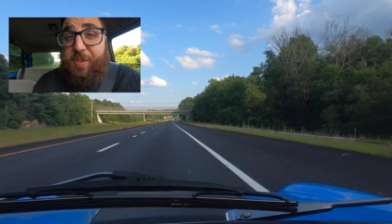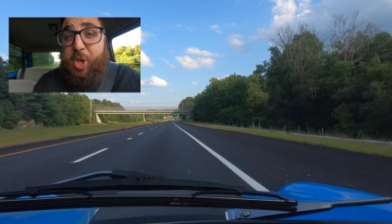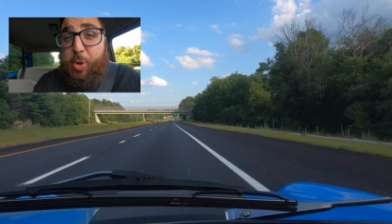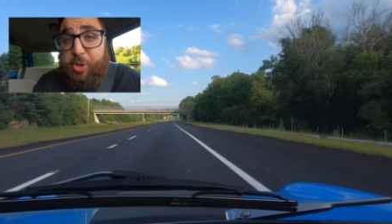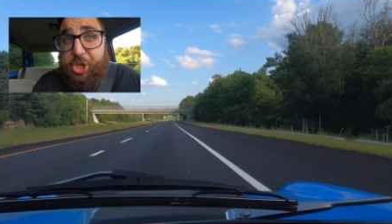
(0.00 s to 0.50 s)

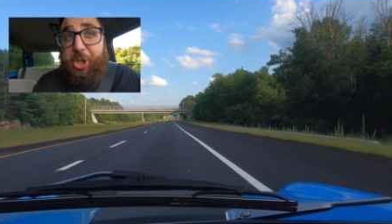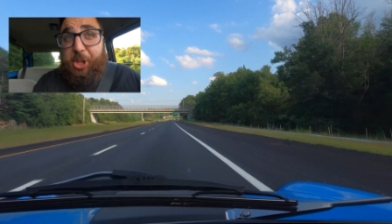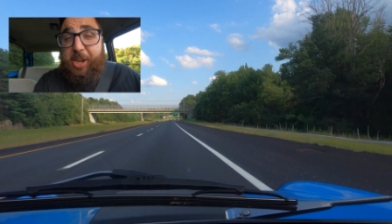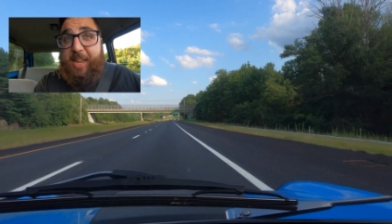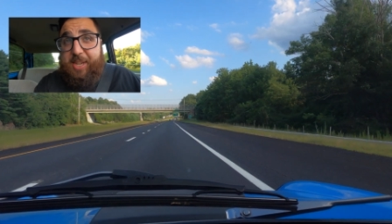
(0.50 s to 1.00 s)
you should
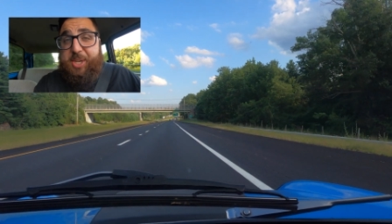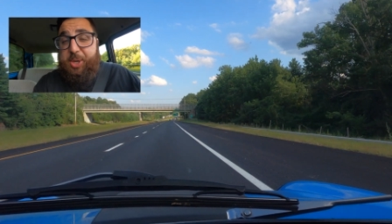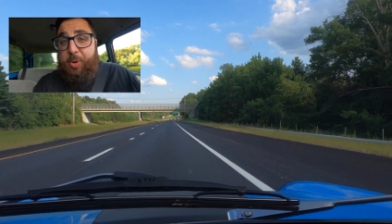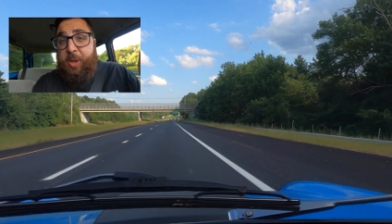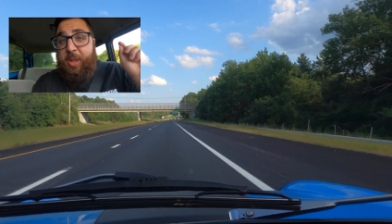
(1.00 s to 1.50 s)
look
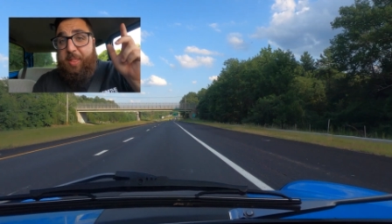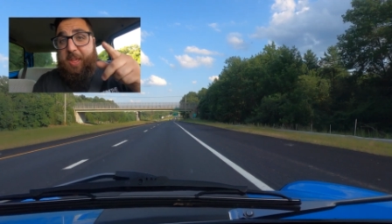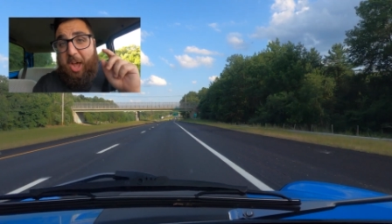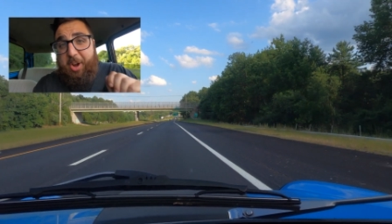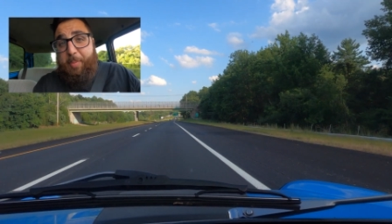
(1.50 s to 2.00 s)
into
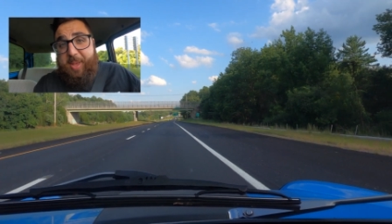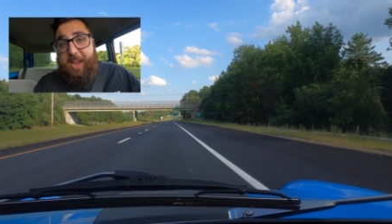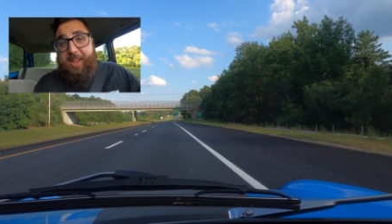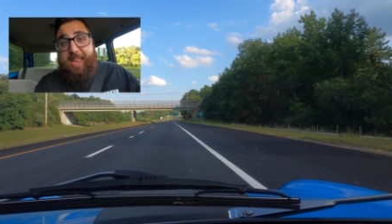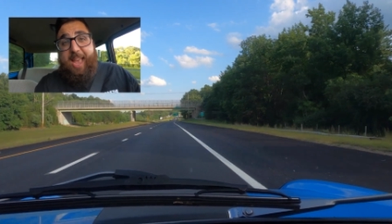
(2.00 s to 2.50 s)
the
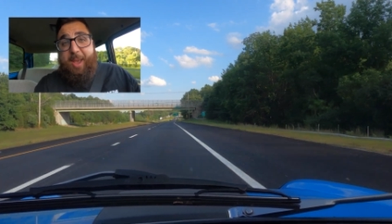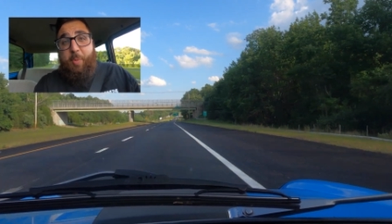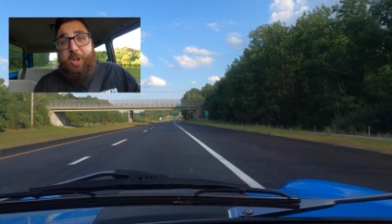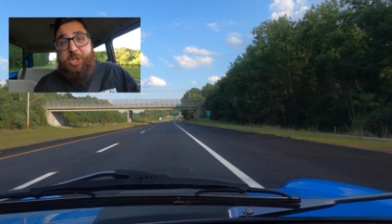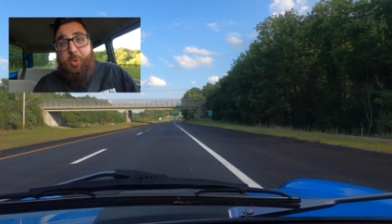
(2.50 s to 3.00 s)
Autobianchi
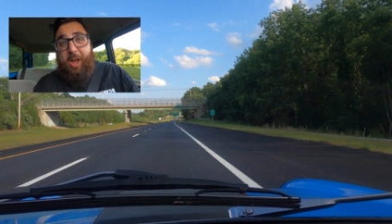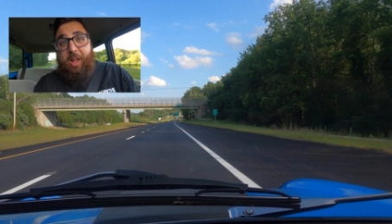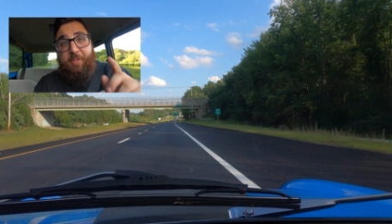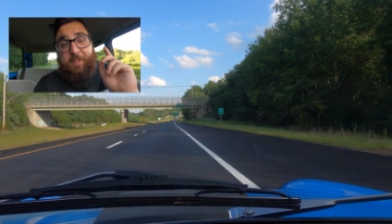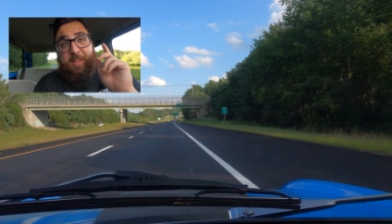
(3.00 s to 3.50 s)

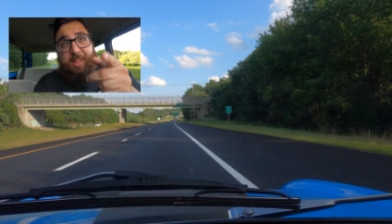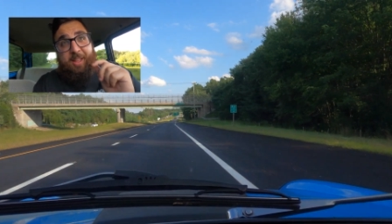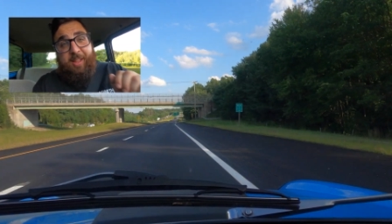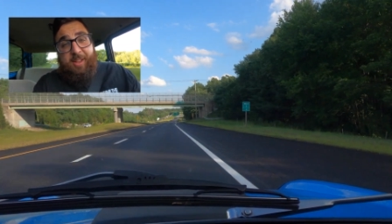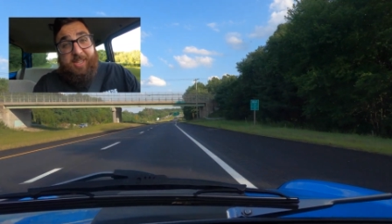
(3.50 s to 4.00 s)

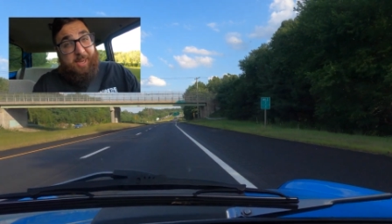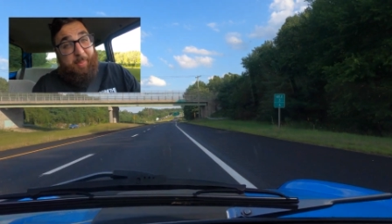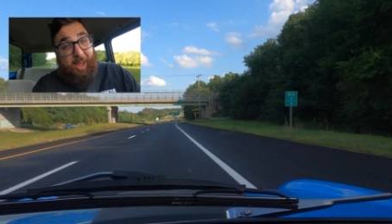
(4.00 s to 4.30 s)
A112 to